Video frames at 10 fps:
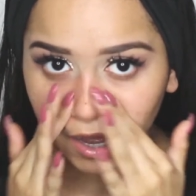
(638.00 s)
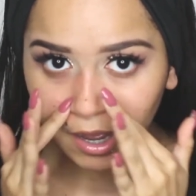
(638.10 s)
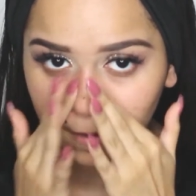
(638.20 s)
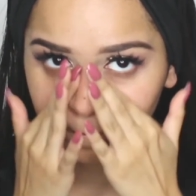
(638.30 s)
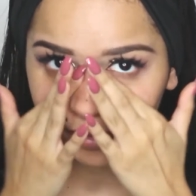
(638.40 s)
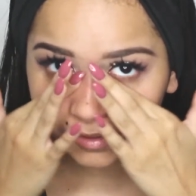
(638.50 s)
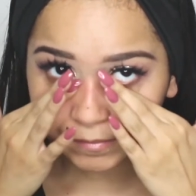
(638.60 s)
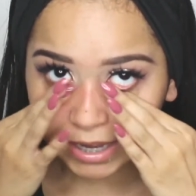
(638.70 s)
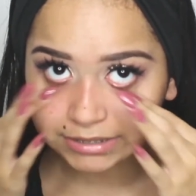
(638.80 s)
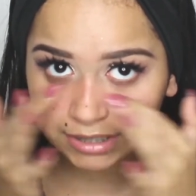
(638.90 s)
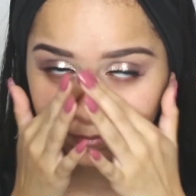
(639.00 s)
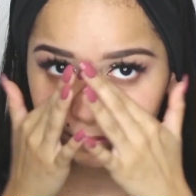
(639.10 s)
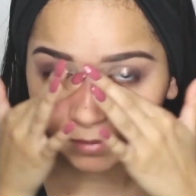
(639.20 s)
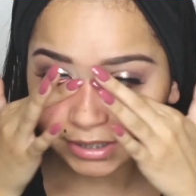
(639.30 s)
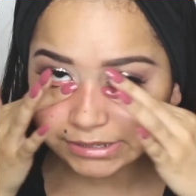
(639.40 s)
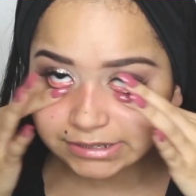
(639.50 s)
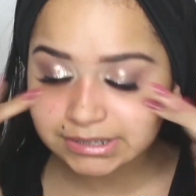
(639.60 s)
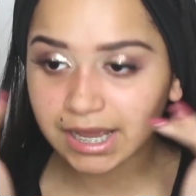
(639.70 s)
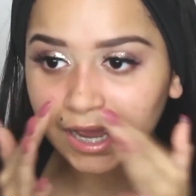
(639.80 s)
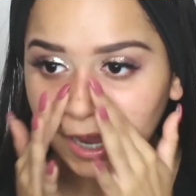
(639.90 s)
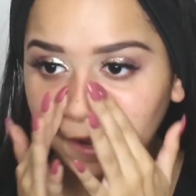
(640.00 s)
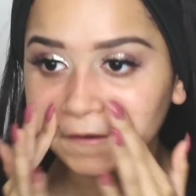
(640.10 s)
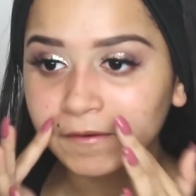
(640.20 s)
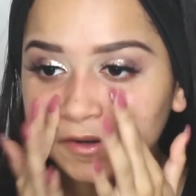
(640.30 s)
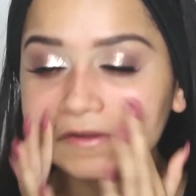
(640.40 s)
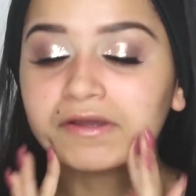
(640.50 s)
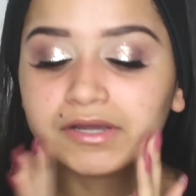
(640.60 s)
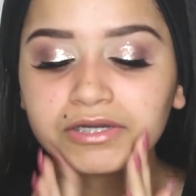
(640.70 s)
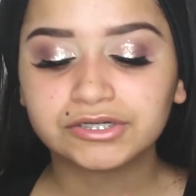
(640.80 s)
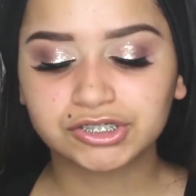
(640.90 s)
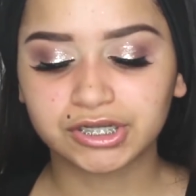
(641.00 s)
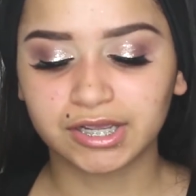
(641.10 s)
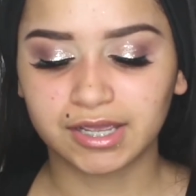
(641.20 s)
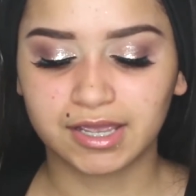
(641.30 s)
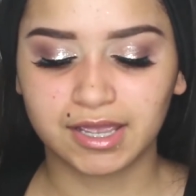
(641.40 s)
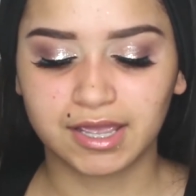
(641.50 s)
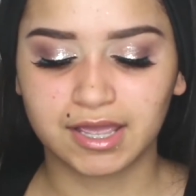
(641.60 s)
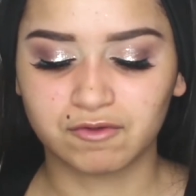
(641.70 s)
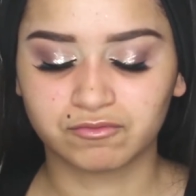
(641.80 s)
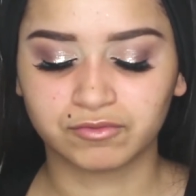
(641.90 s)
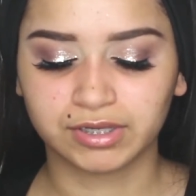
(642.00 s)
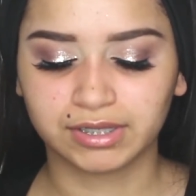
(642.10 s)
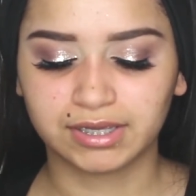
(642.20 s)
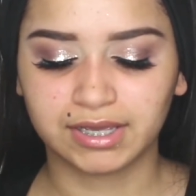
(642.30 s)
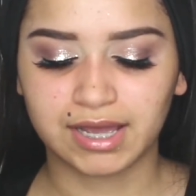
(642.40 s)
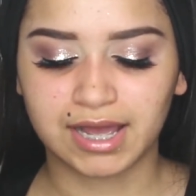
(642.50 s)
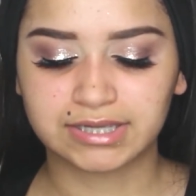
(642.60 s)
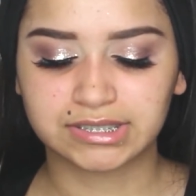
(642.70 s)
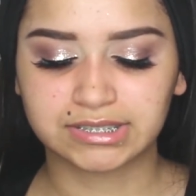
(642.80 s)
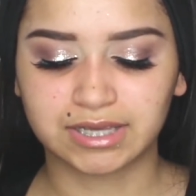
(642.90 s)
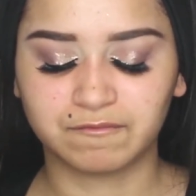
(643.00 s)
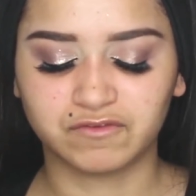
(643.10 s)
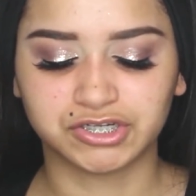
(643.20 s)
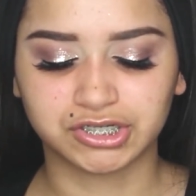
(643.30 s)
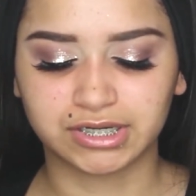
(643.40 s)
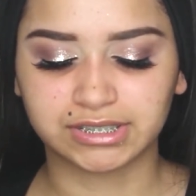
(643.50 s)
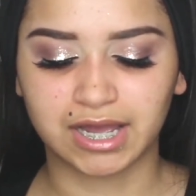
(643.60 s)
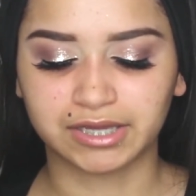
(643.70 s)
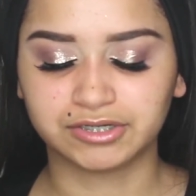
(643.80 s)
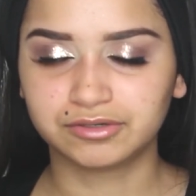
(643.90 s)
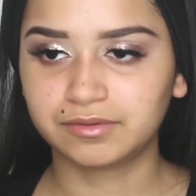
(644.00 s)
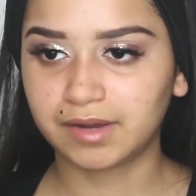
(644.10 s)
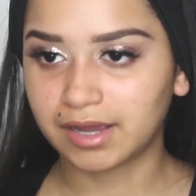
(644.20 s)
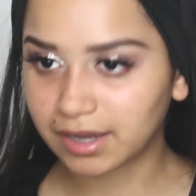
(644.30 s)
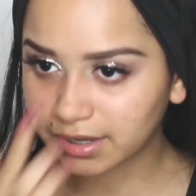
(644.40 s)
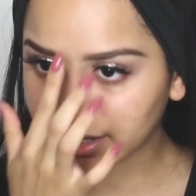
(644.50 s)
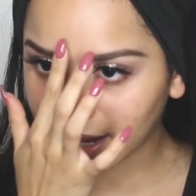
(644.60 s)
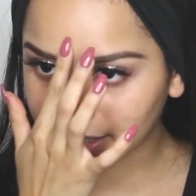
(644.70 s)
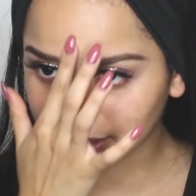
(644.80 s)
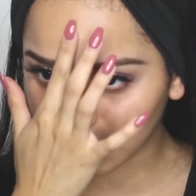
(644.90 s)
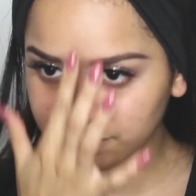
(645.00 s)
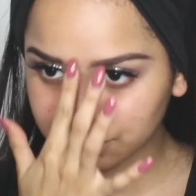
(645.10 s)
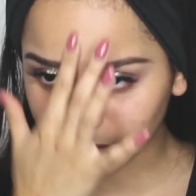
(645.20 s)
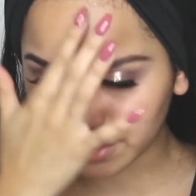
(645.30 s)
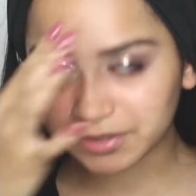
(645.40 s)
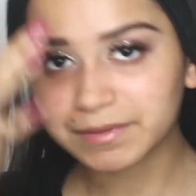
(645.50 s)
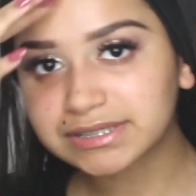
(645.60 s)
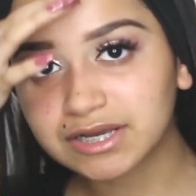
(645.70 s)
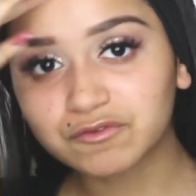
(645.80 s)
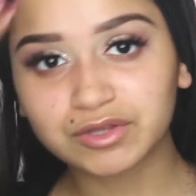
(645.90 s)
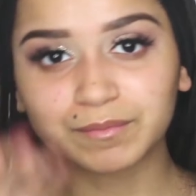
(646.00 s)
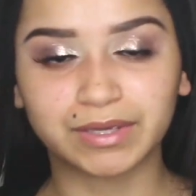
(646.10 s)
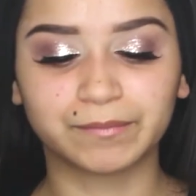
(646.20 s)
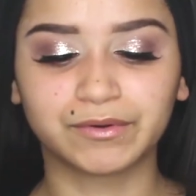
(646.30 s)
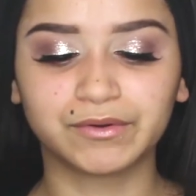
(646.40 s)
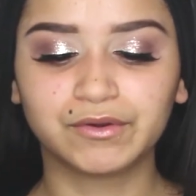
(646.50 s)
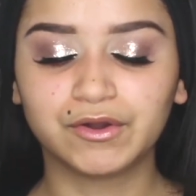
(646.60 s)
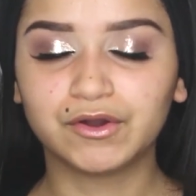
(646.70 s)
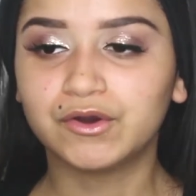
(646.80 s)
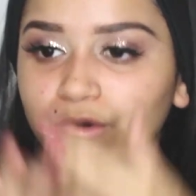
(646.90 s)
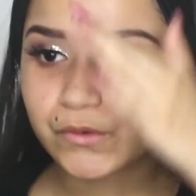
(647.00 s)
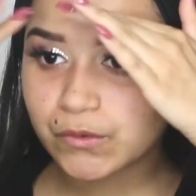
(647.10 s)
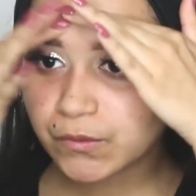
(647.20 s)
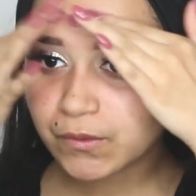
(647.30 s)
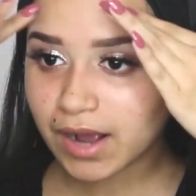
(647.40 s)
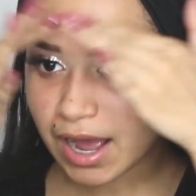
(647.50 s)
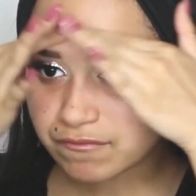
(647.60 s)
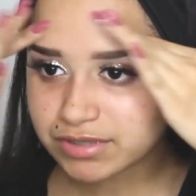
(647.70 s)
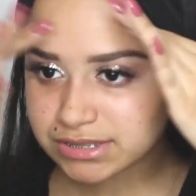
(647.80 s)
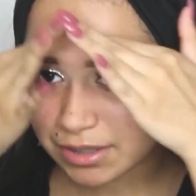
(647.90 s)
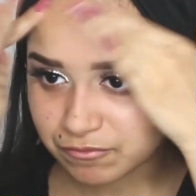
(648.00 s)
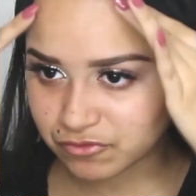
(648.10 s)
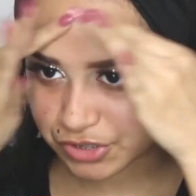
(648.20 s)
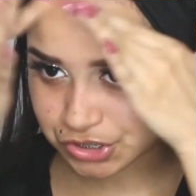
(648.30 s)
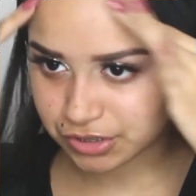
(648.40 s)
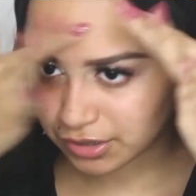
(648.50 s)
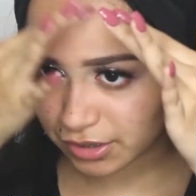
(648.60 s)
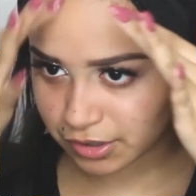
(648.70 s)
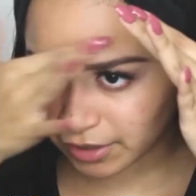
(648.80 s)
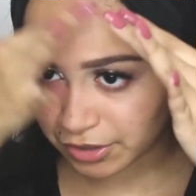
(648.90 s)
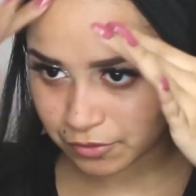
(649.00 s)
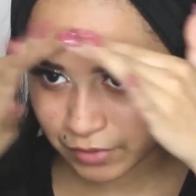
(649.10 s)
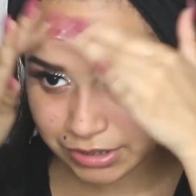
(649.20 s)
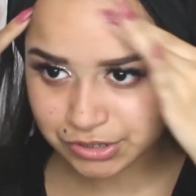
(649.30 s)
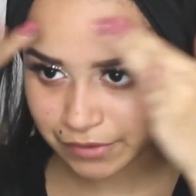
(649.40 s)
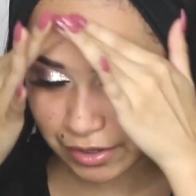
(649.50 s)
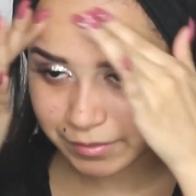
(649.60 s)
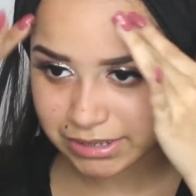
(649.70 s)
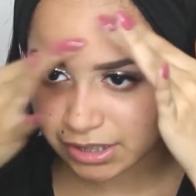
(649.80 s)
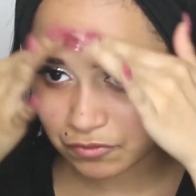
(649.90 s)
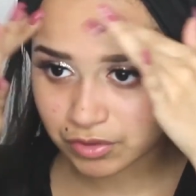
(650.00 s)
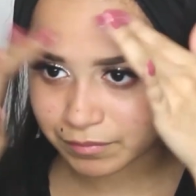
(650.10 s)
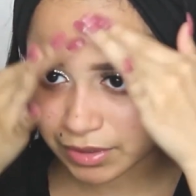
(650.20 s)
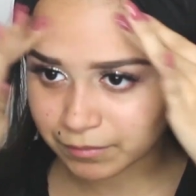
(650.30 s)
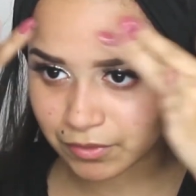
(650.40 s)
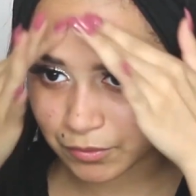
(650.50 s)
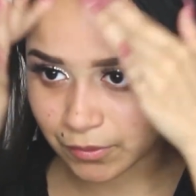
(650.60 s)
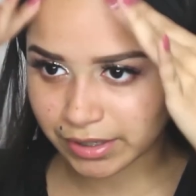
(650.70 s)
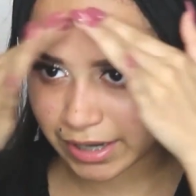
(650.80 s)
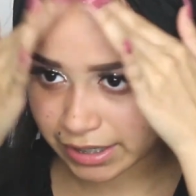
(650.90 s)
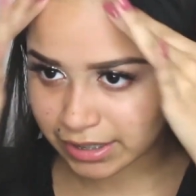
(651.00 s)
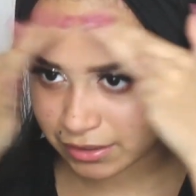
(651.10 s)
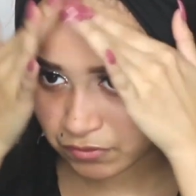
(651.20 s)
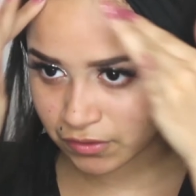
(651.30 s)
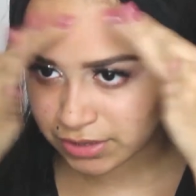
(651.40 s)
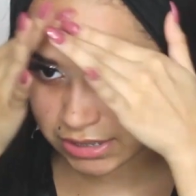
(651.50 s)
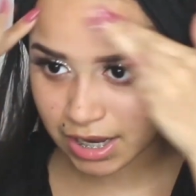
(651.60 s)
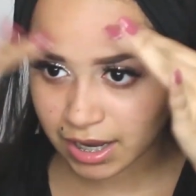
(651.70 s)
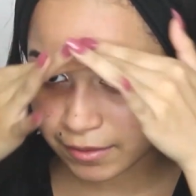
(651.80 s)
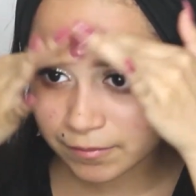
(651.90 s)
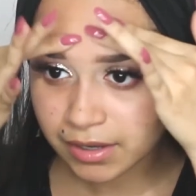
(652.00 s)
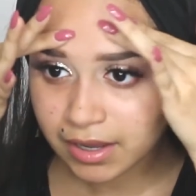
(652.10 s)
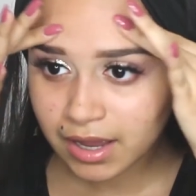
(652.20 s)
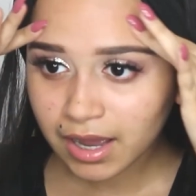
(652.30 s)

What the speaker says: in the past couple months, and she really has the same vision as I do, and I love surrounding myself with people who have the same vision. You know, I don't want to surround myself with people who are negative all the time.